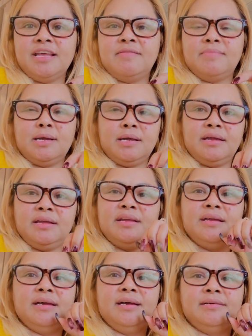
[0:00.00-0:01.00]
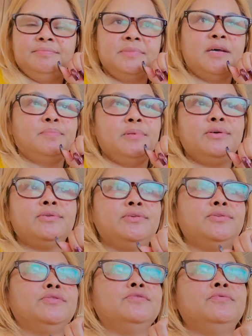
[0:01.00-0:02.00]
time I upload a
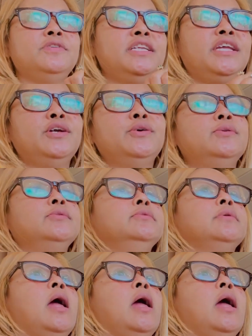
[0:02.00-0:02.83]
new video.